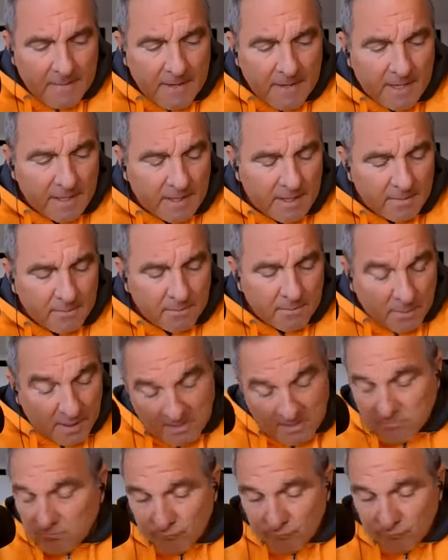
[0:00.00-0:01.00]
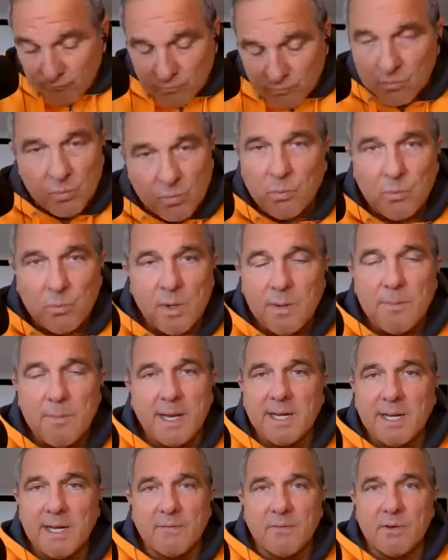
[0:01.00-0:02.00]
But we
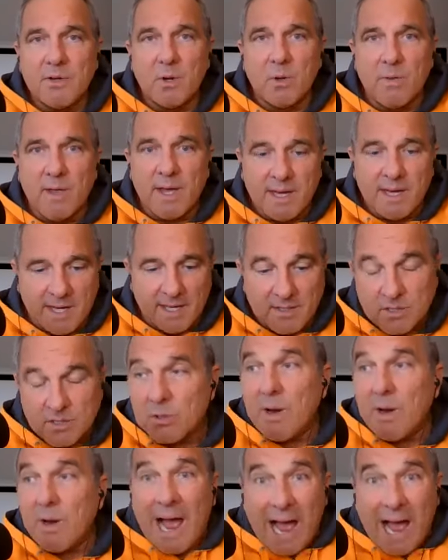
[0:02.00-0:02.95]
may never know that answer.